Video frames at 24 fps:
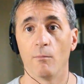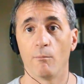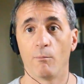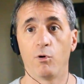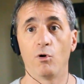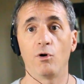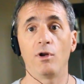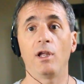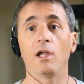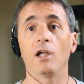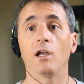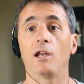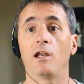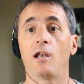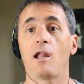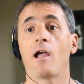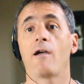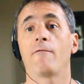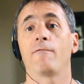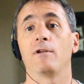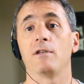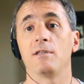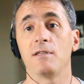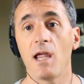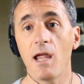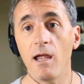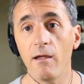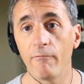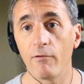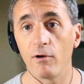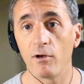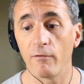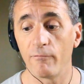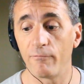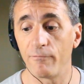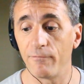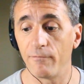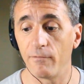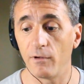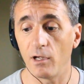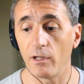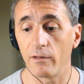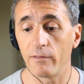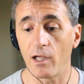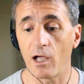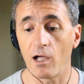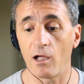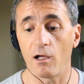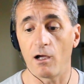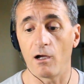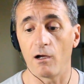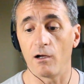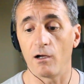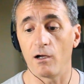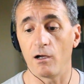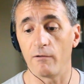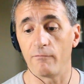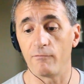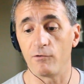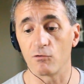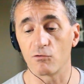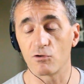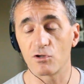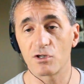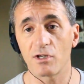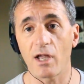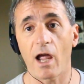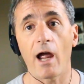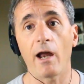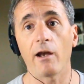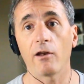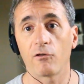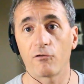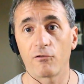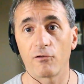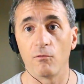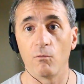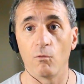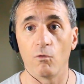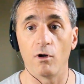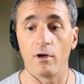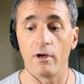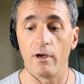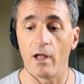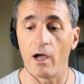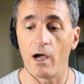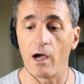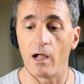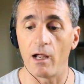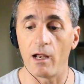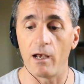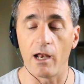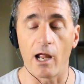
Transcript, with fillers: putting in an affidavit of that of your status and whatnot,